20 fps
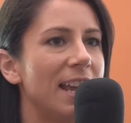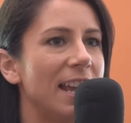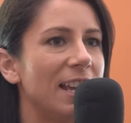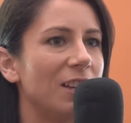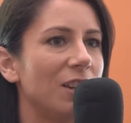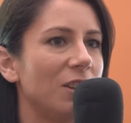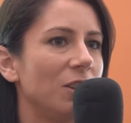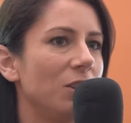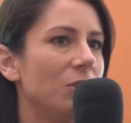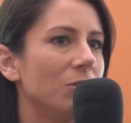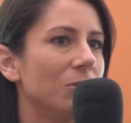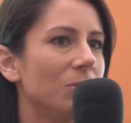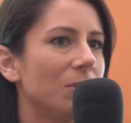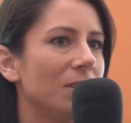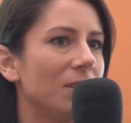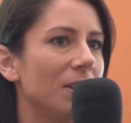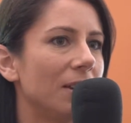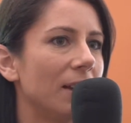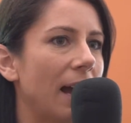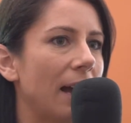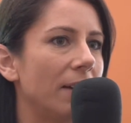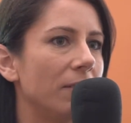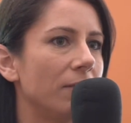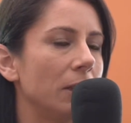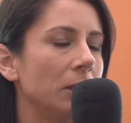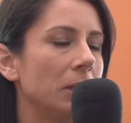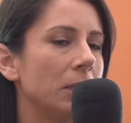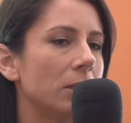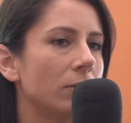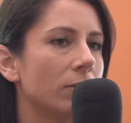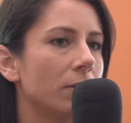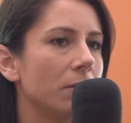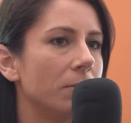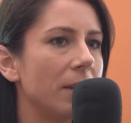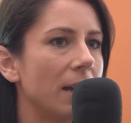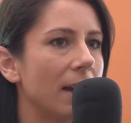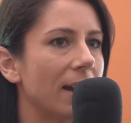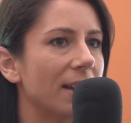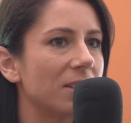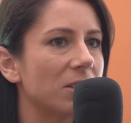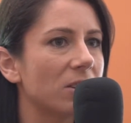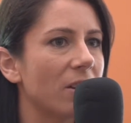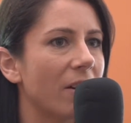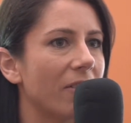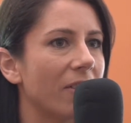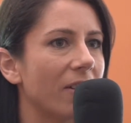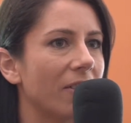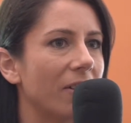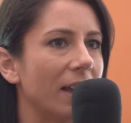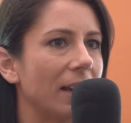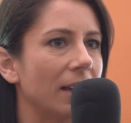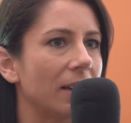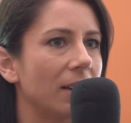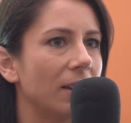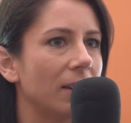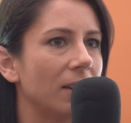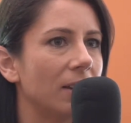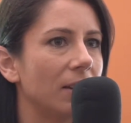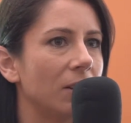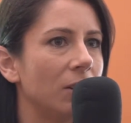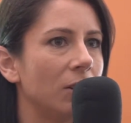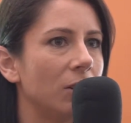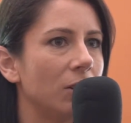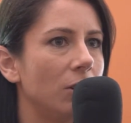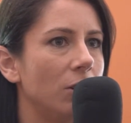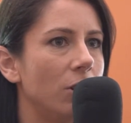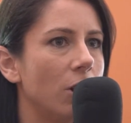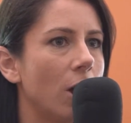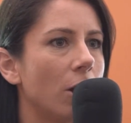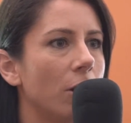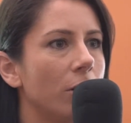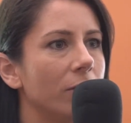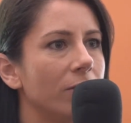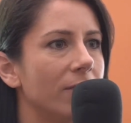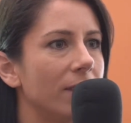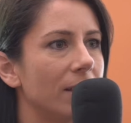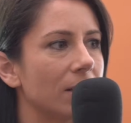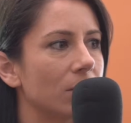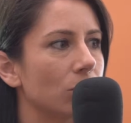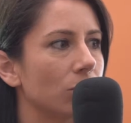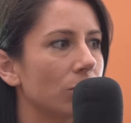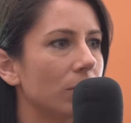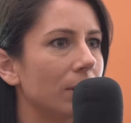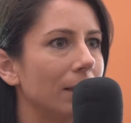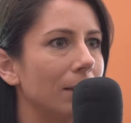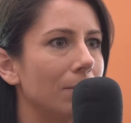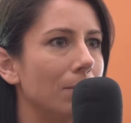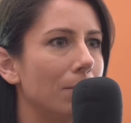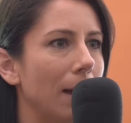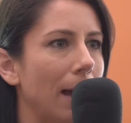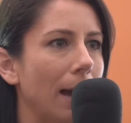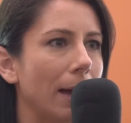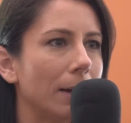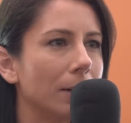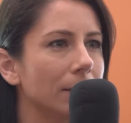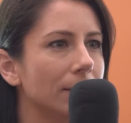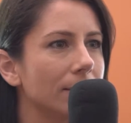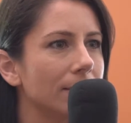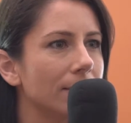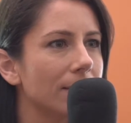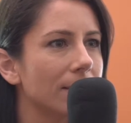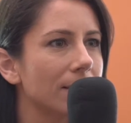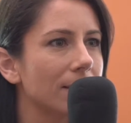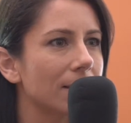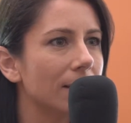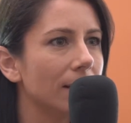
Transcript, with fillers: you, you, at least for me, I saw that like none of this really matters.